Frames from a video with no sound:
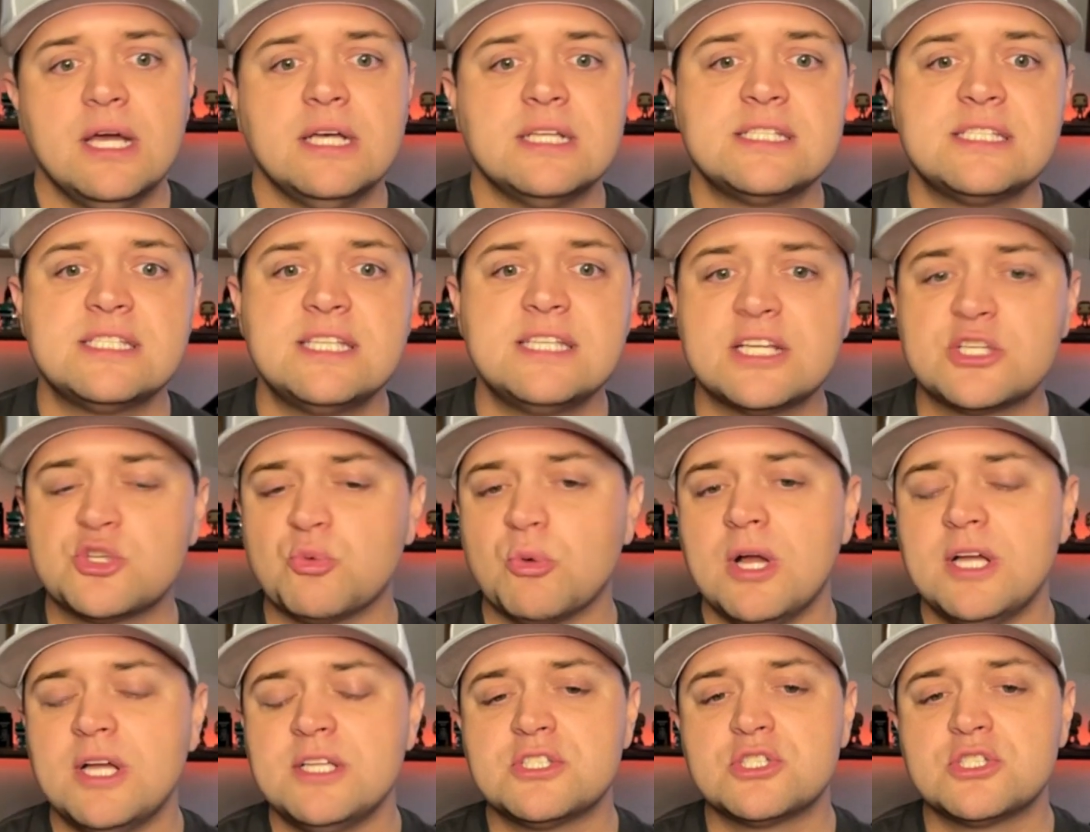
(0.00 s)
6
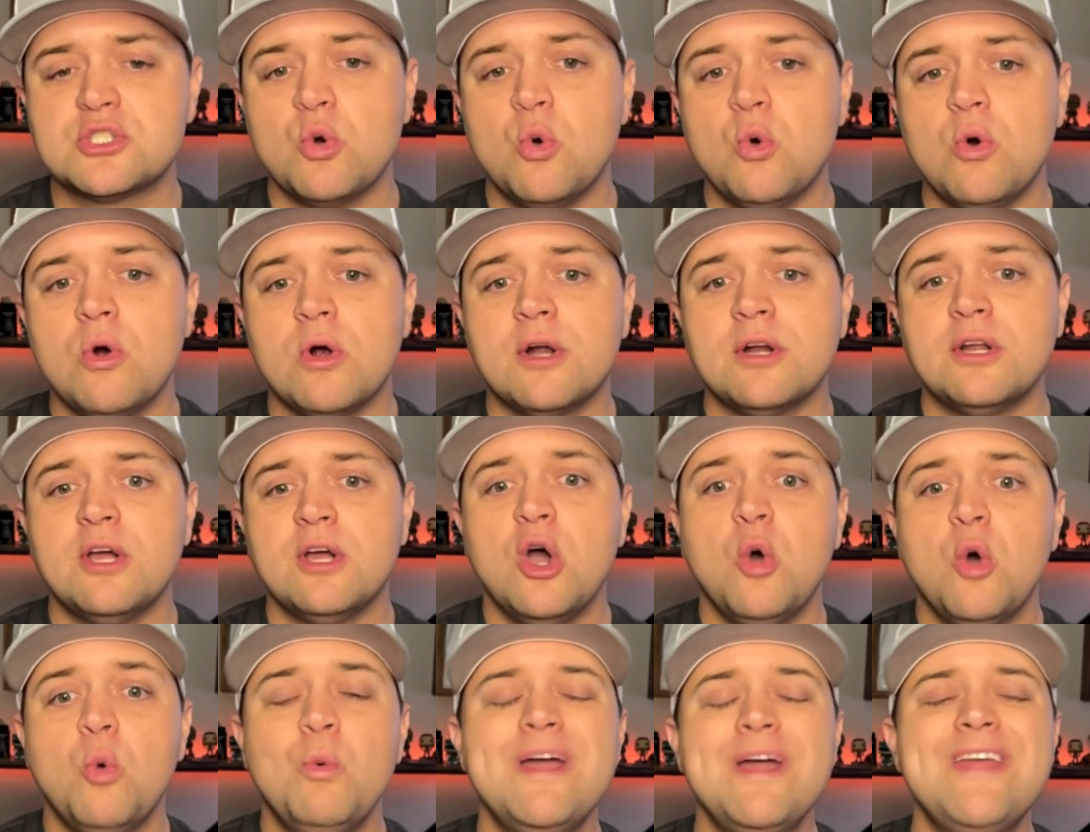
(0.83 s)
runs
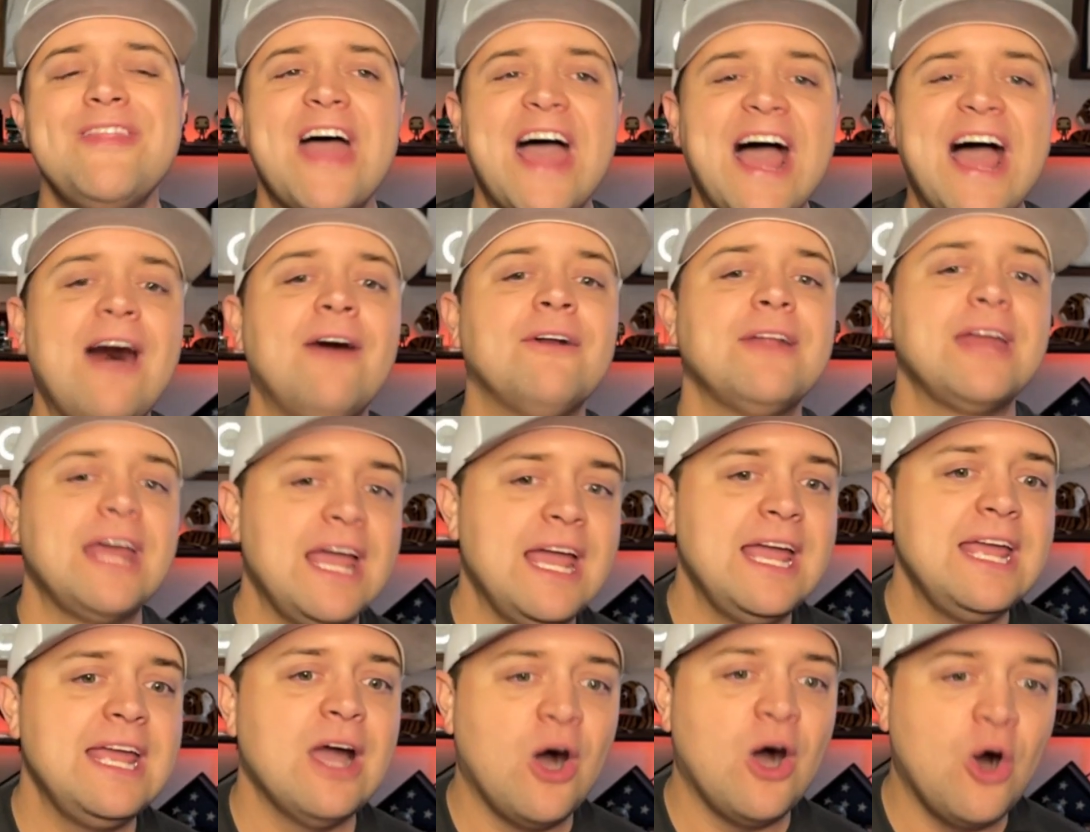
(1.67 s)
scored without
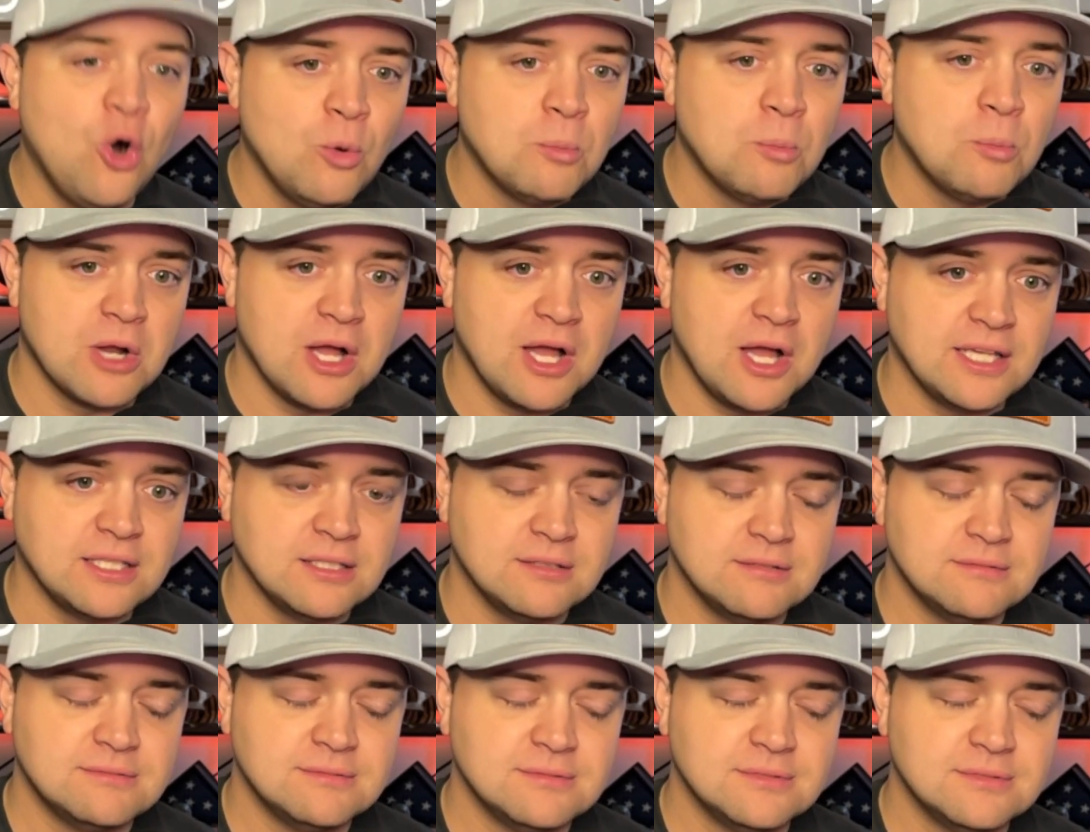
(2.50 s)
a home
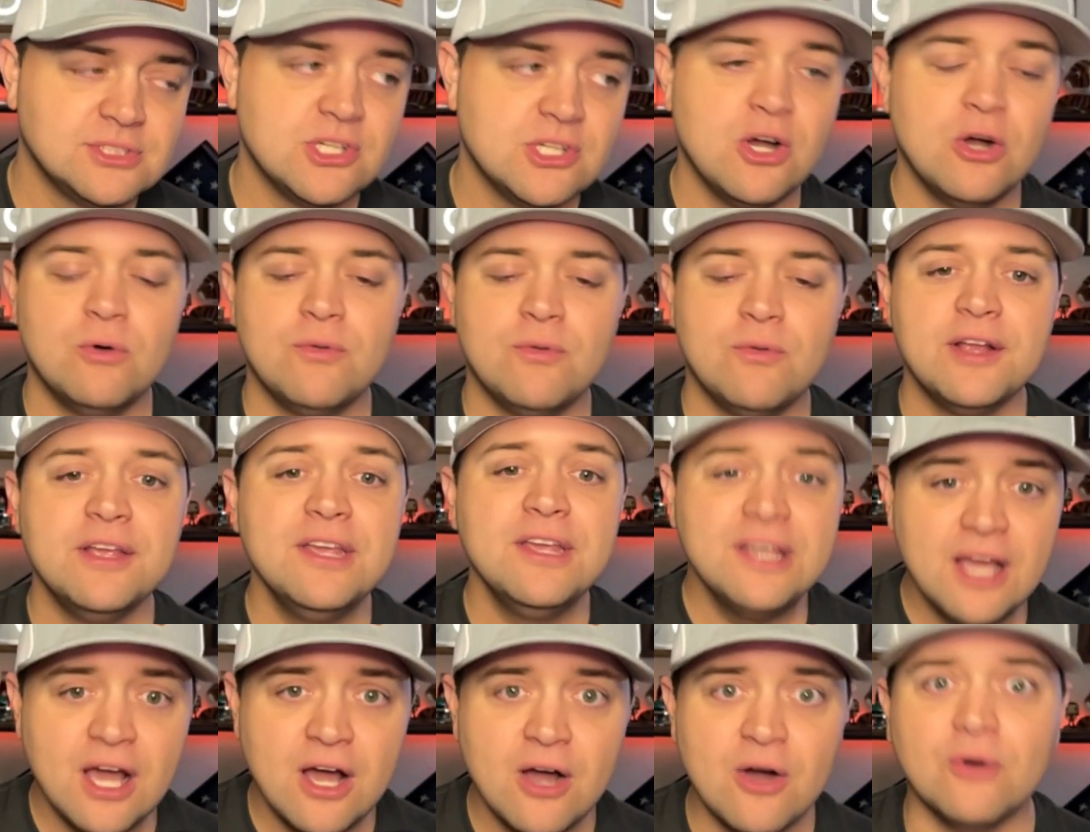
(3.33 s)
run. So there
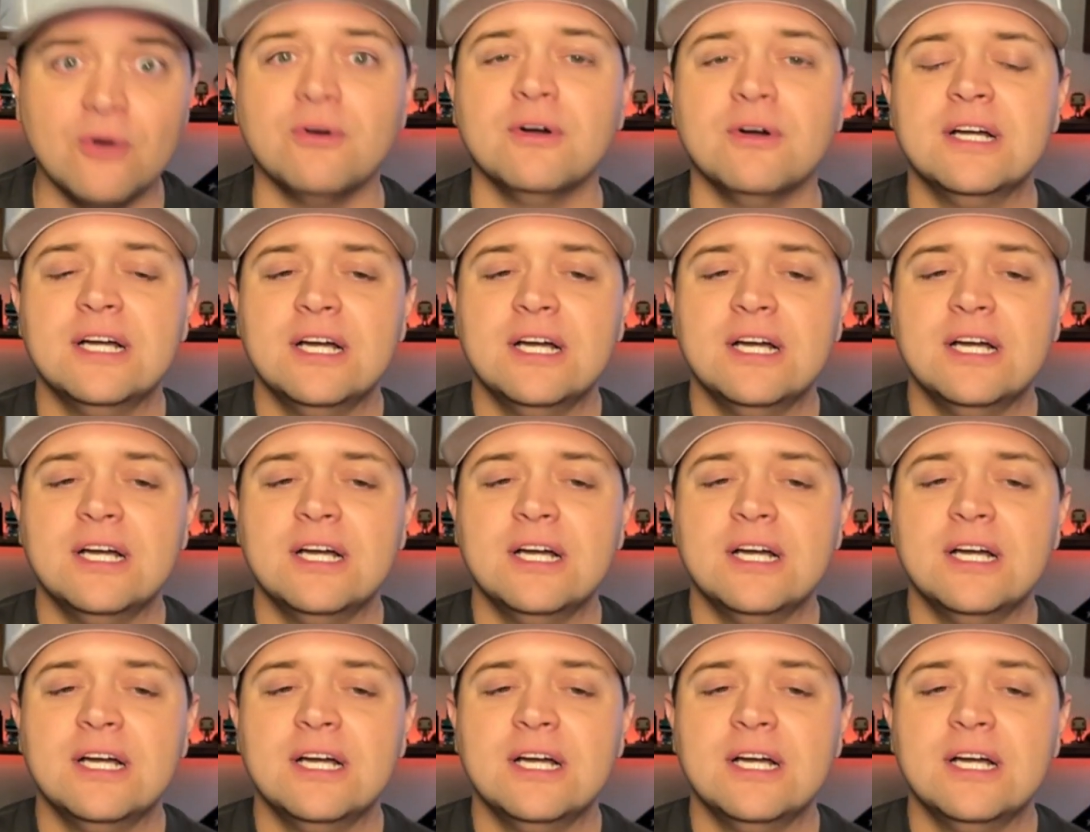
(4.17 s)
you go.